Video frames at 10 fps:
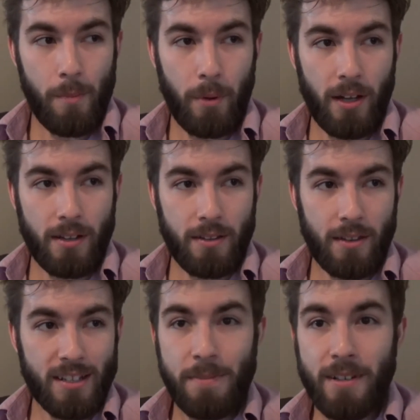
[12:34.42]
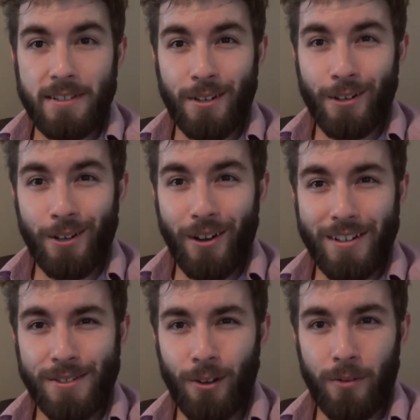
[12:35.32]
but that's because they already know how
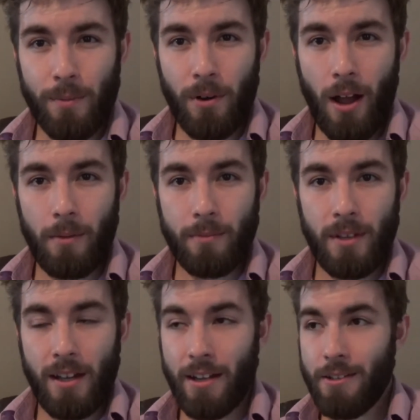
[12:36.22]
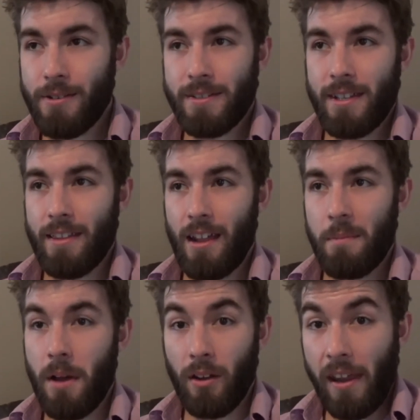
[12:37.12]
to solve the problem. And you can say that
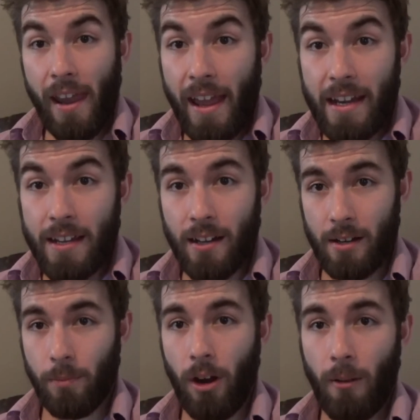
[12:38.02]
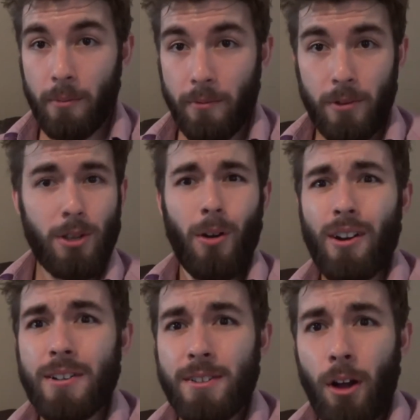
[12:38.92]
about any kind of problem. If you know how
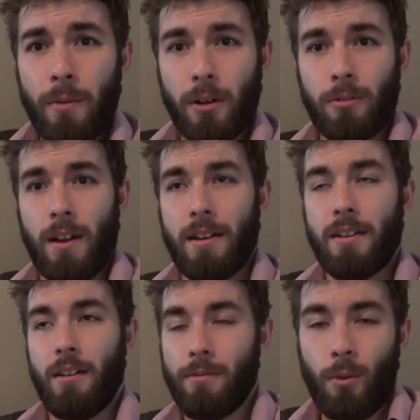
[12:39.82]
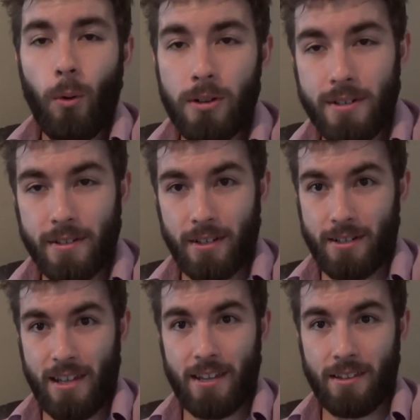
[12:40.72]
to solve it already, of course it's going
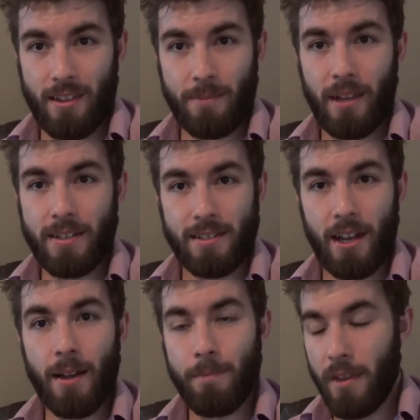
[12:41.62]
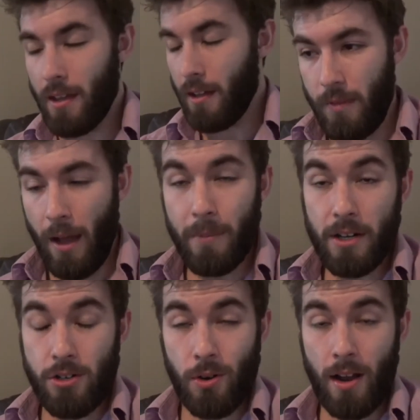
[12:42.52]
to take them less time. I'm going
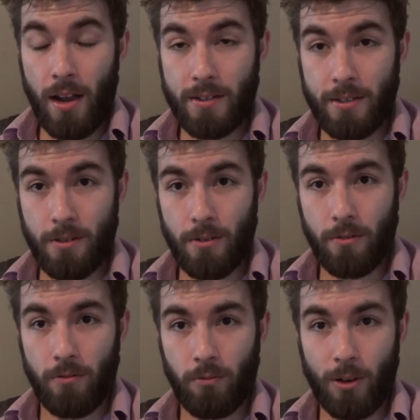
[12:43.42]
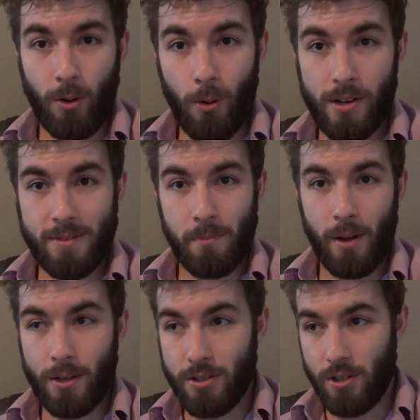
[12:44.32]
to try to record as
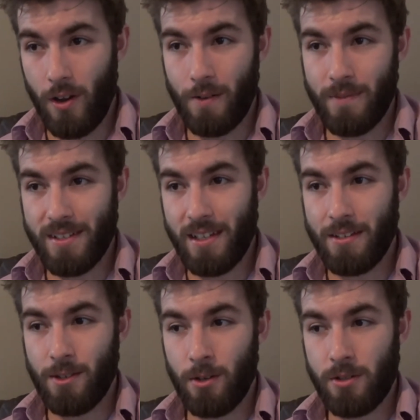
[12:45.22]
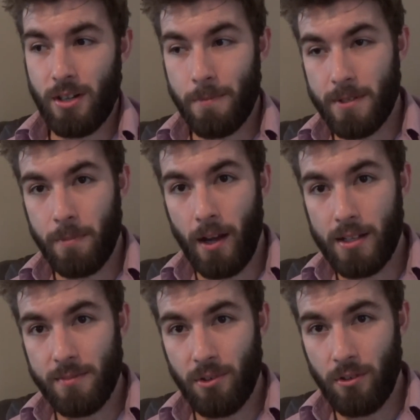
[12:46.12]
much of this internship as
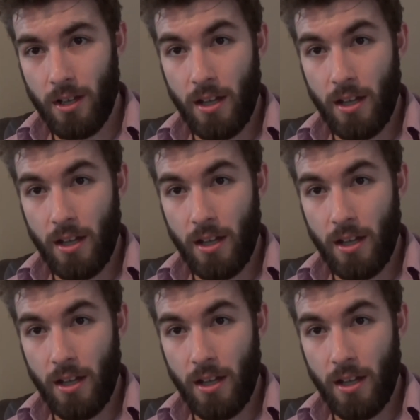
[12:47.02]
possible